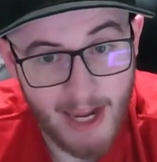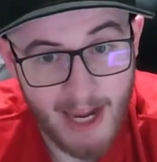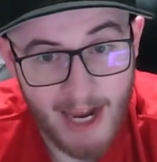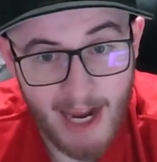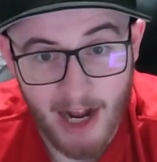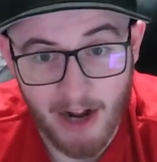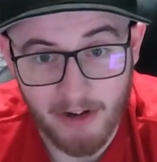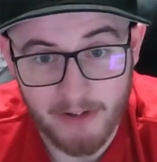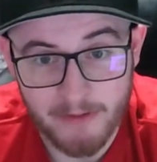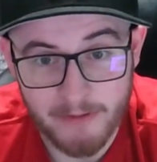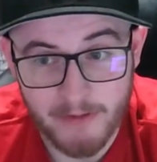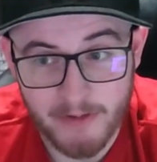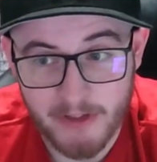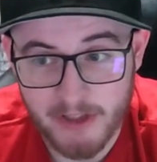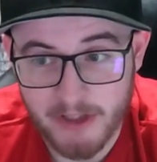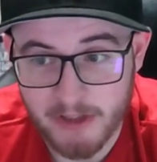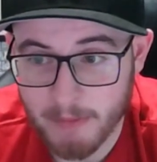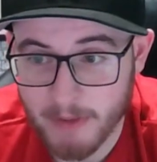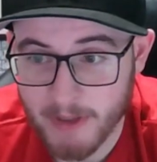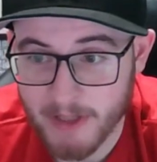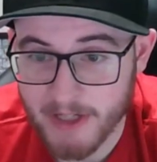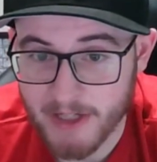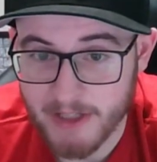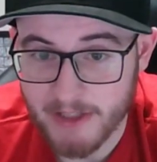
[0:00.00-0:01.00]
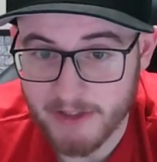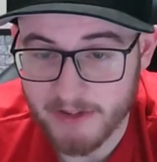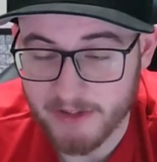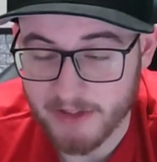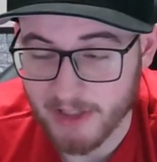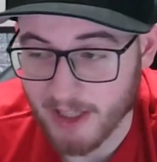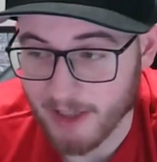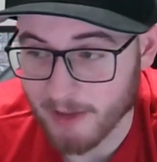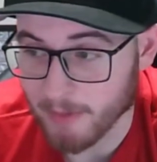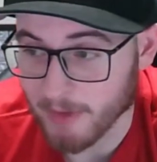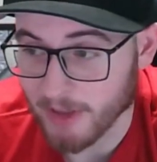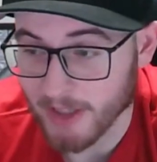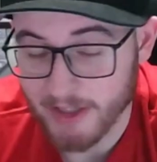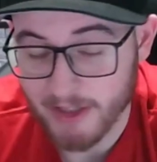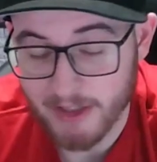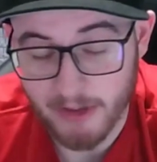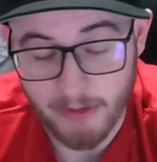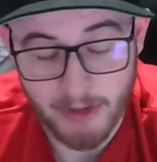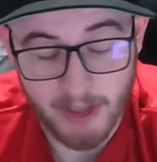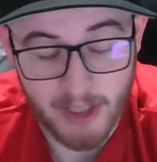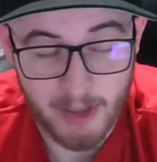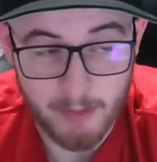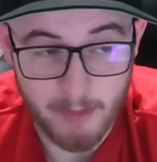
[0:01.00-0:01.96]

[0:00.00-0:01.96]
out at first base, and I'm like, okay,